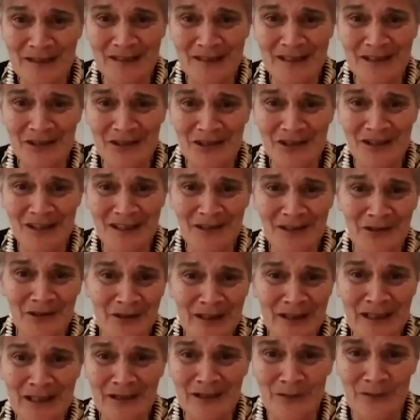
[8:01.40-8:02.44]
teaching, or
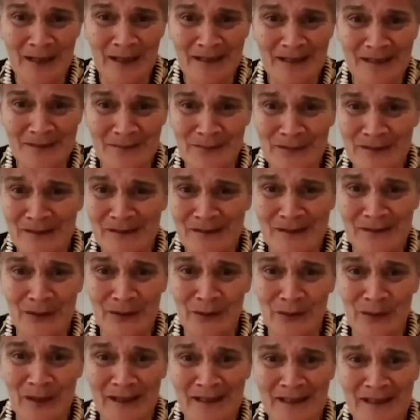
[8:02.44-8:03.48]
any
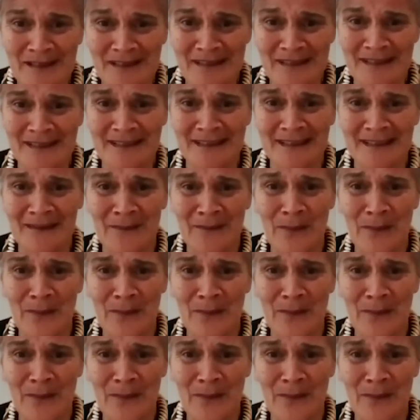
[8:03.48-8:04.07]
Pacific ways?